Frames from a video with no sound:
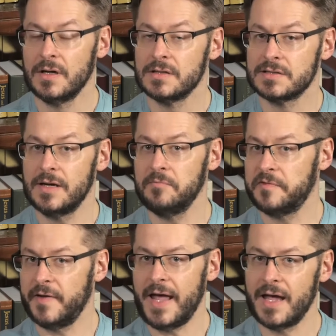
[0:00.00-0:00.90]
Some
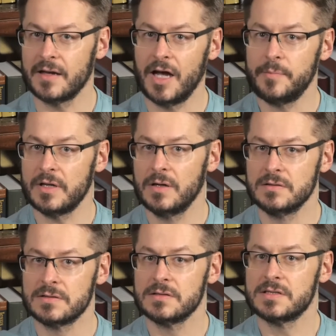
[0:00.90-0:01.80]
fan
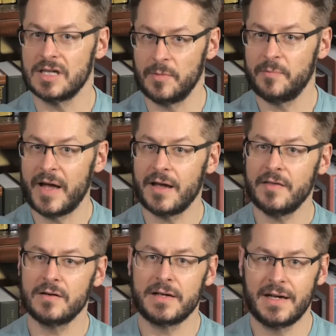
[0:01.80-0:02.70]
uploads some of my
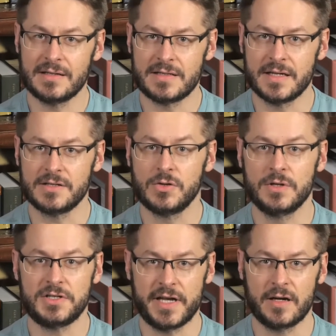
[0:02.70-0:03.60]
other content to
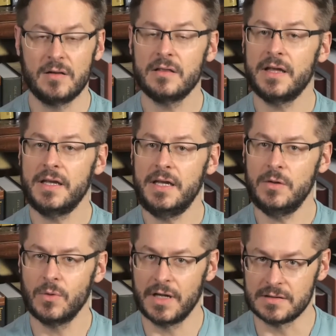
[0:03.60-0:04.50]
a channel that he
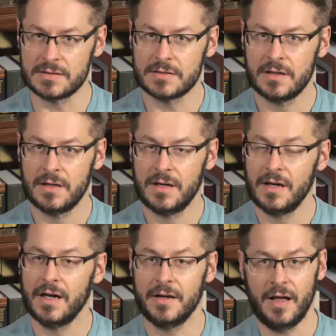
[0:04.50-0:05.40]
runs.
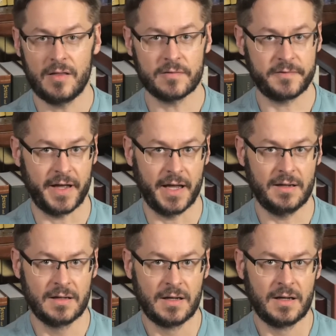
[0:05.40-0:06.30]
Another
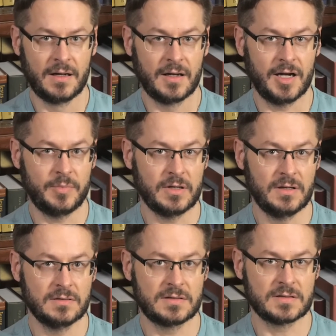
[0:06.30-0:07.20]
fan
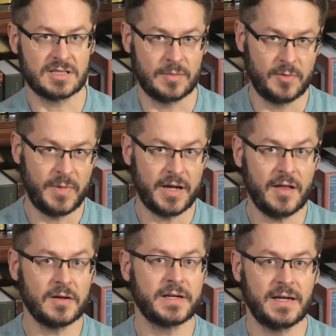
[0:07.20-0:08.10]
uploads some of my
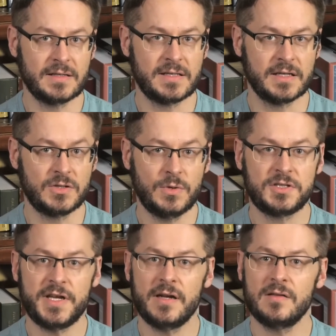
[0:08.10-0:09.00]
other content to a
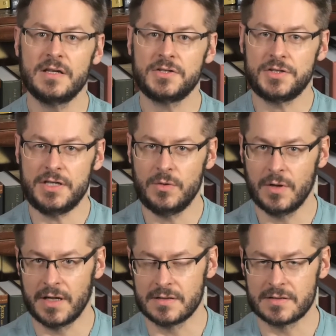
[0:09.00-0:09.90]
channel that she
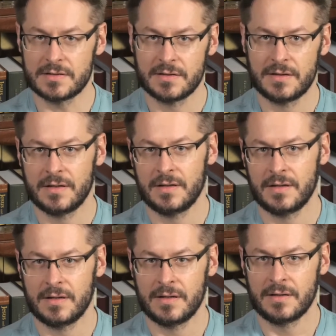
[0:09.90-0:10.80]
runs.
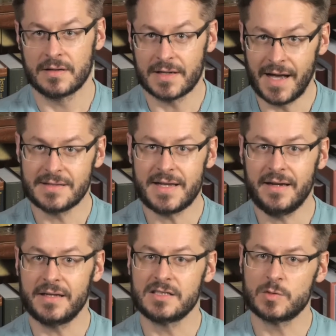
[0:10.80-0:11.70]
The
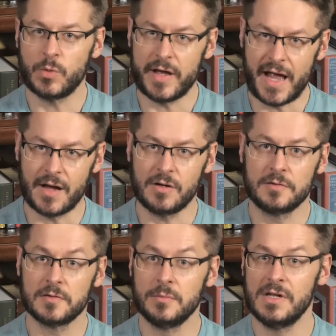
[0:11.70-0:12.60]
content is spread out
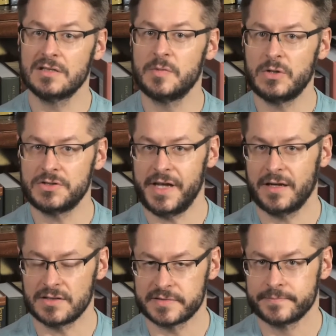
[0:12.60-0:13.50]
over multiple
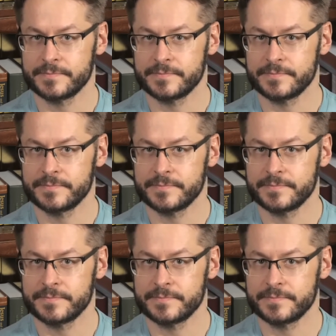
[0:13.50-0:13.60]
channels.